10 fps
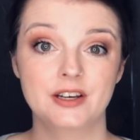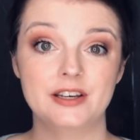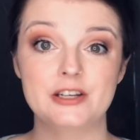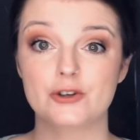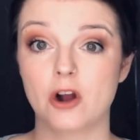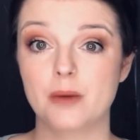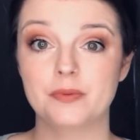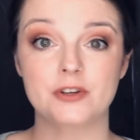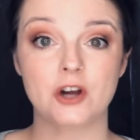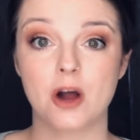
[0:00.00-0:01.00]
He dropped
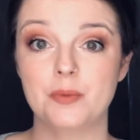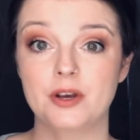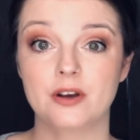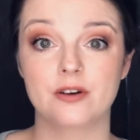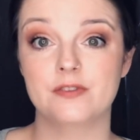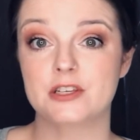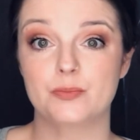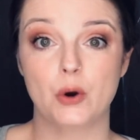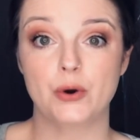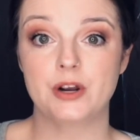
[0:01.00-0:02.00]
the topic of this
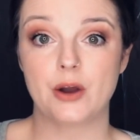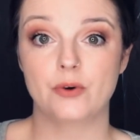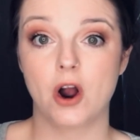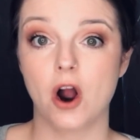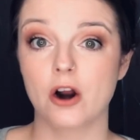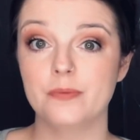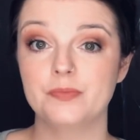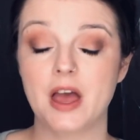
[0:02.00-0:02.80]
broken down car,